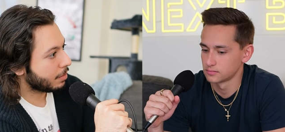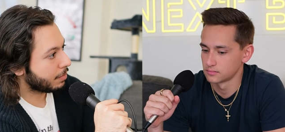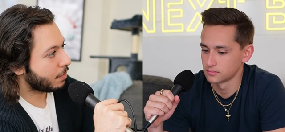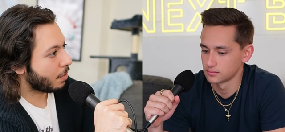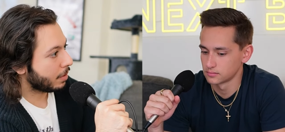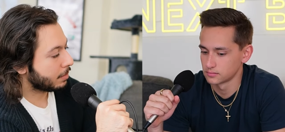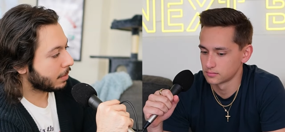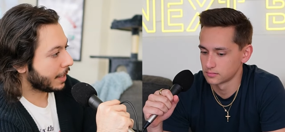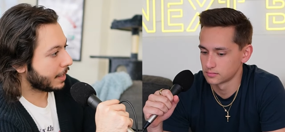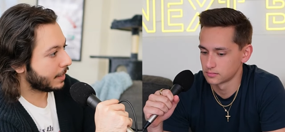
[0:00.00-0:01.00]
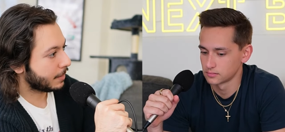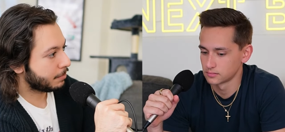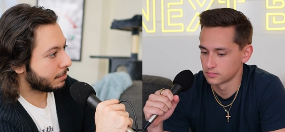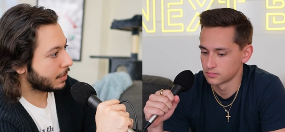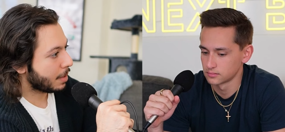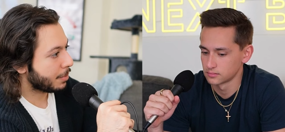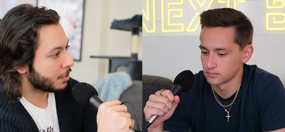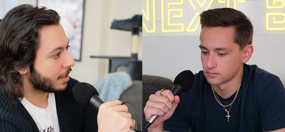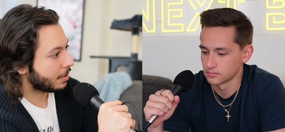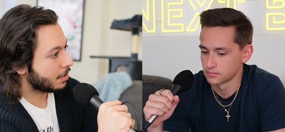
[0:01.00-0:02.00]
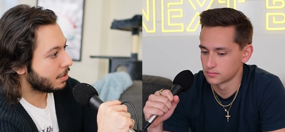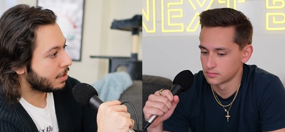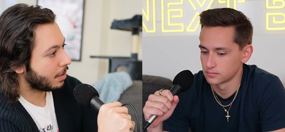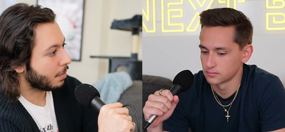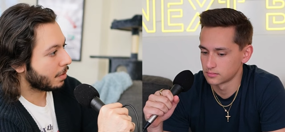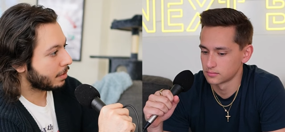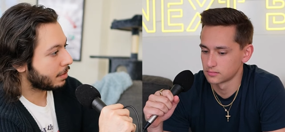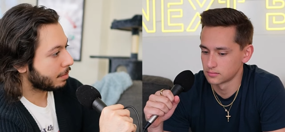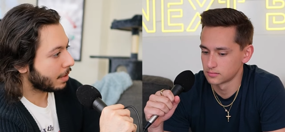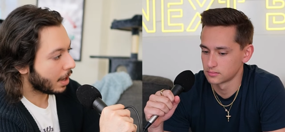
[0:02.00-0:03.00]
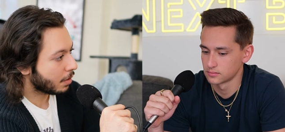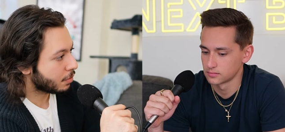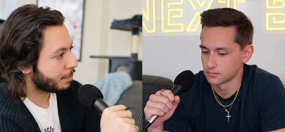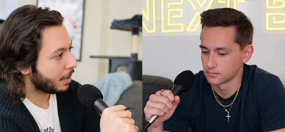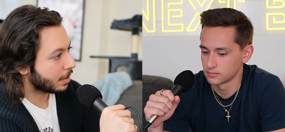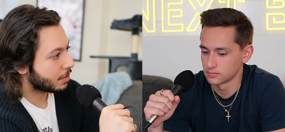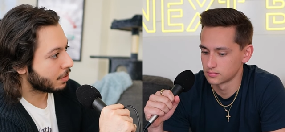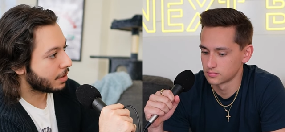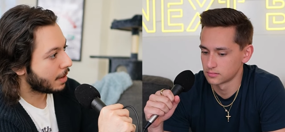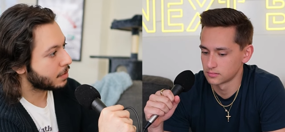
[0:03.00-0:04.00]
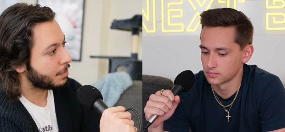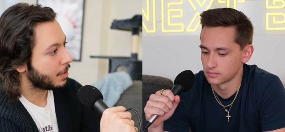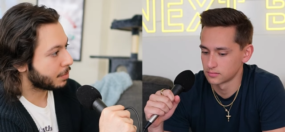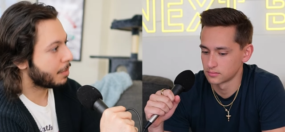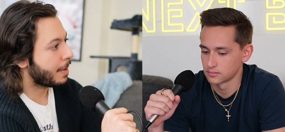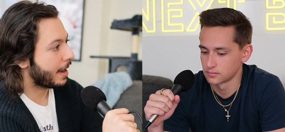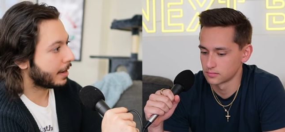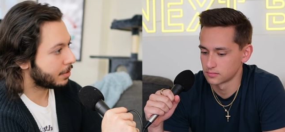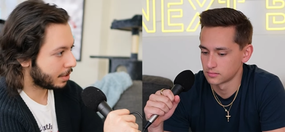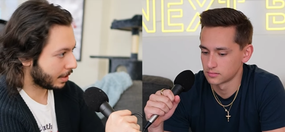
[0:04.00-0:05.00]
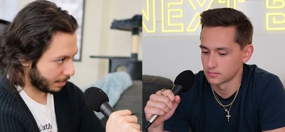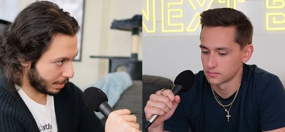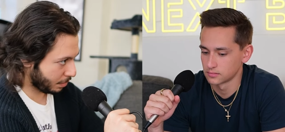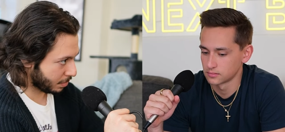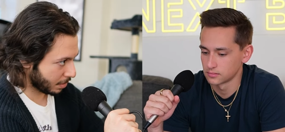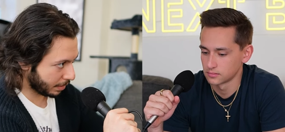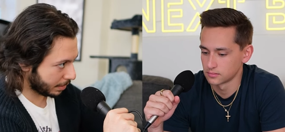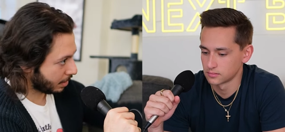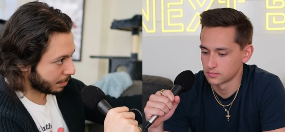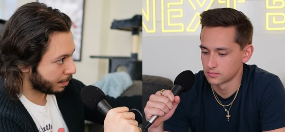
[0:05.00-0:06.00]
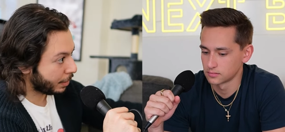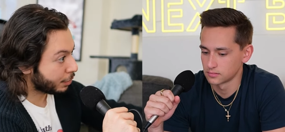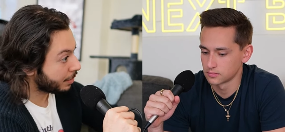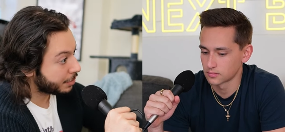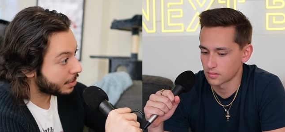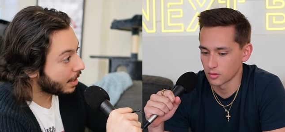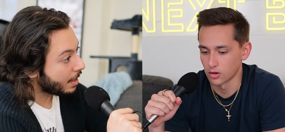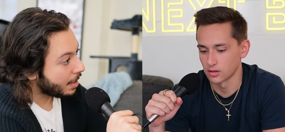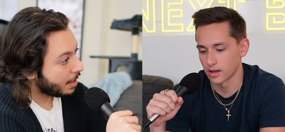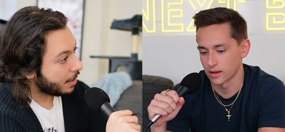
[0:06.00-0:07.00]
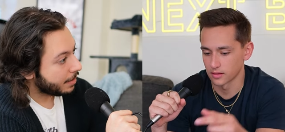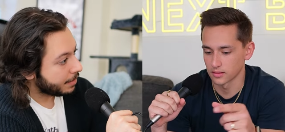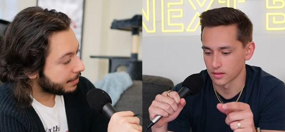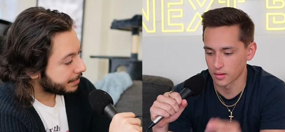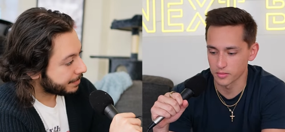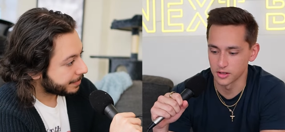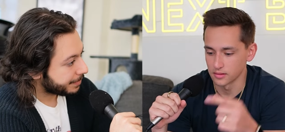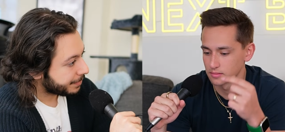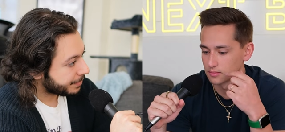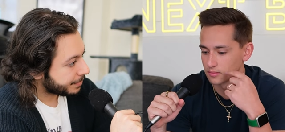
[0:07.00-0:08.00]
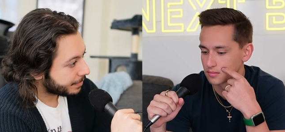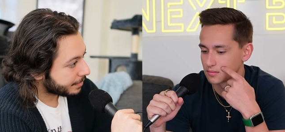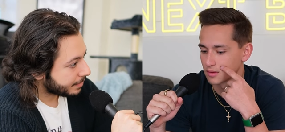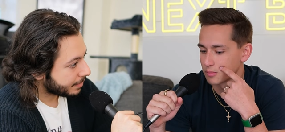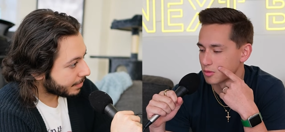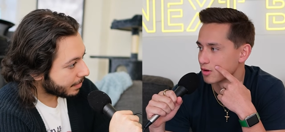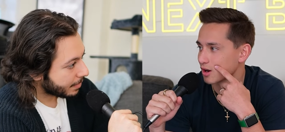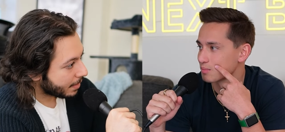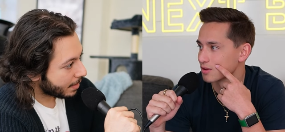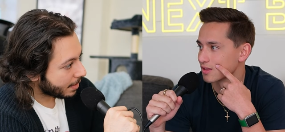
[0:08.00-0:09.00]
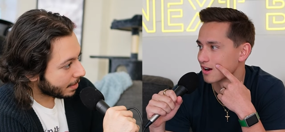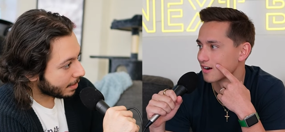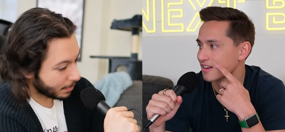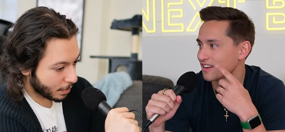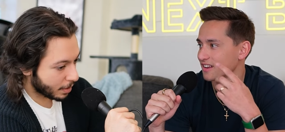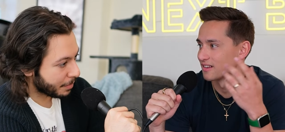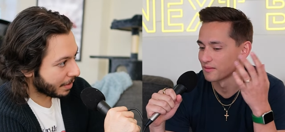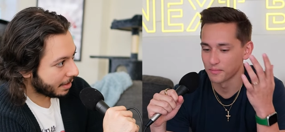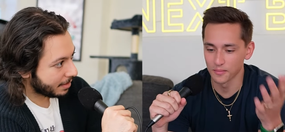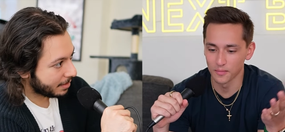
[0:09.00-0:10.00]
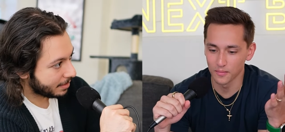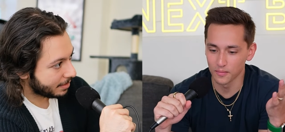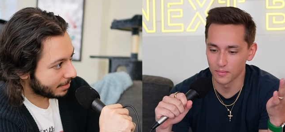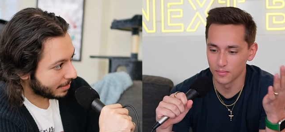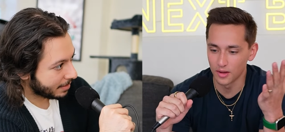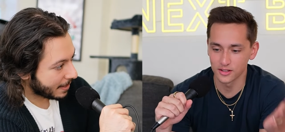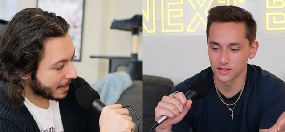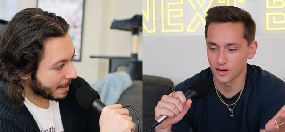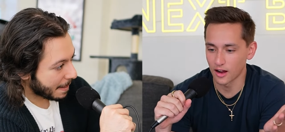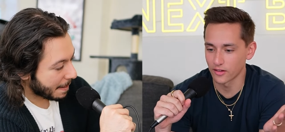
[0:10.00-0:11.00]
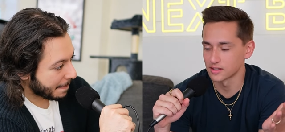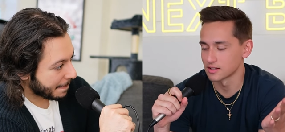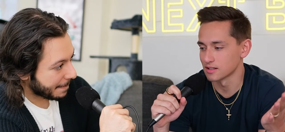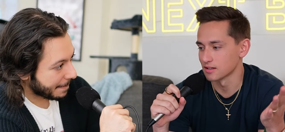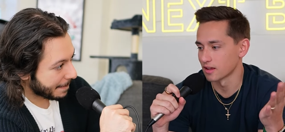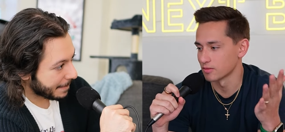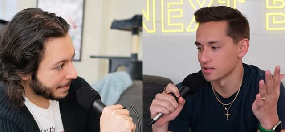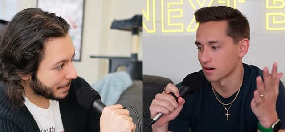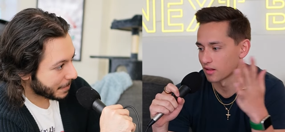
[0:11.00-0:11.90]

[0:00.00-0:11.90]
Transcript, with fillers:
Speaker 1: afford like a couple stickers that are worth a hundred bucks or a thousand bucks per package that can be used on a dozen
Speaker 2: patients. Well, and let me let me one up you there. One up me. Mouser, obviously, like we said,